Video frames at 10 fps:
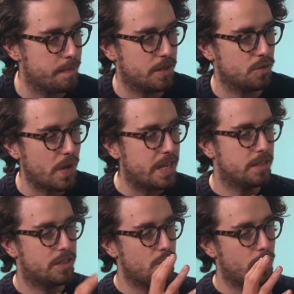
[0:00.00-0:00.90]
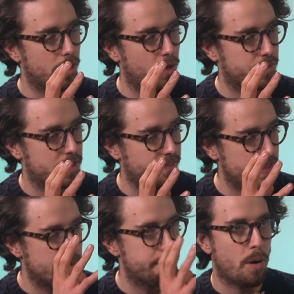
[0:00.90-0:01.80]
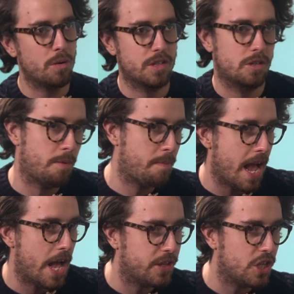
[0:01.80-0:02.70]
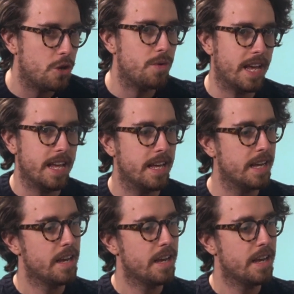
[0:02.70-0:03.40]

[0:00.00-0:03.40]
because we can do a lot of stuff in the box to prepare the unit